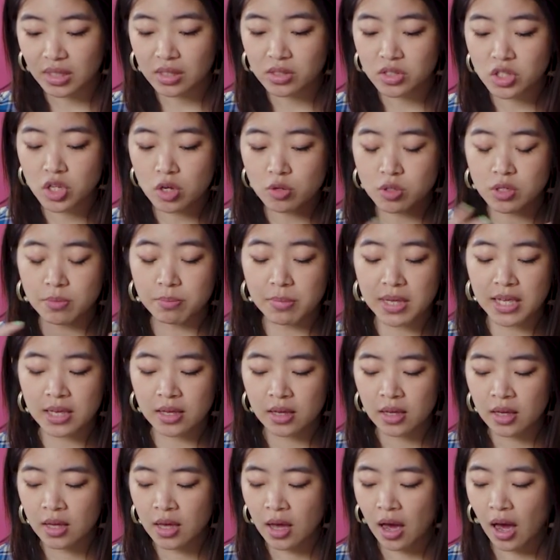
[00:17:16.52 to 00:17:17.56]
So to
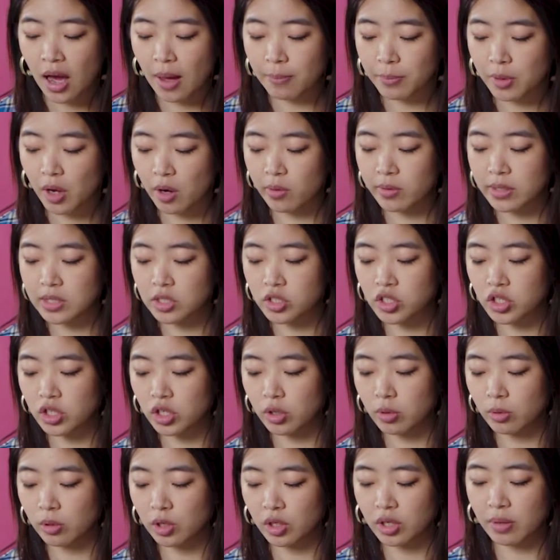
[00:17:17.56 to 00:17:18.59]
me, I'm going
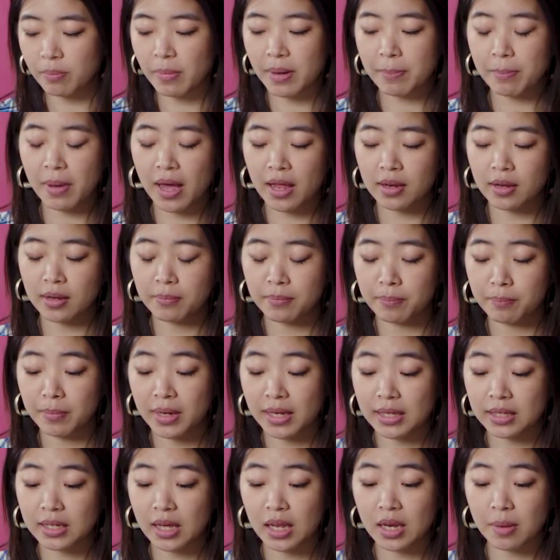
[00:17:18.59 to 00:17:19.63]
to look at
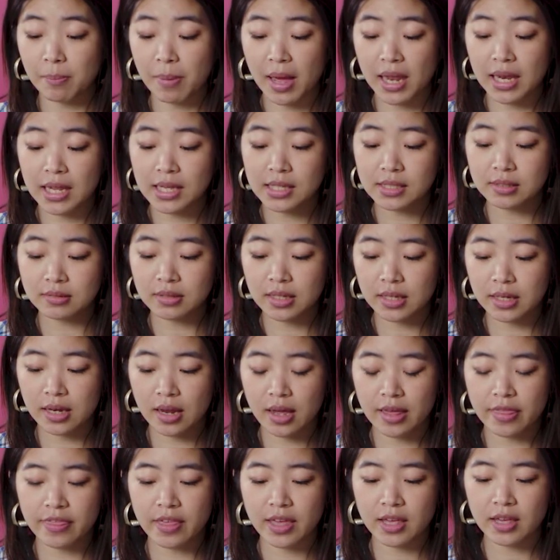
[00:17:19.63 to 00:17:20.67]
my color palette, and
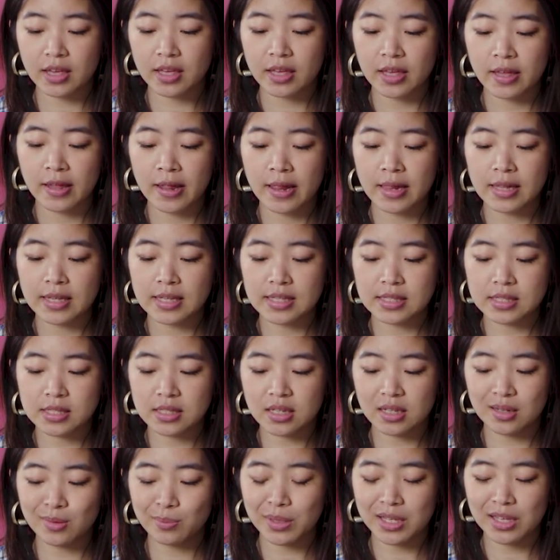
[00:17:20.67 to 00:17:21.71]
I think it's
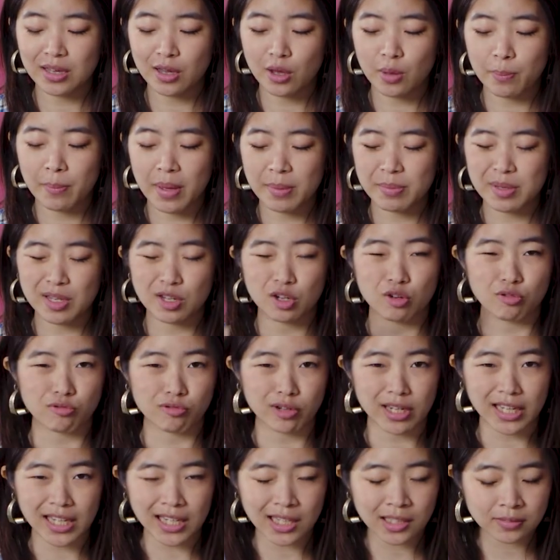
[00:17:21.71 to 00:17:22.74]
going to be maybe a
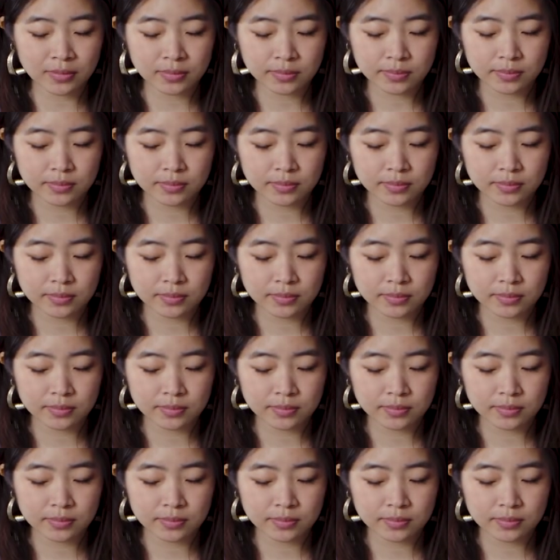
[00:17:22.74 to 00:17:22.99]
green.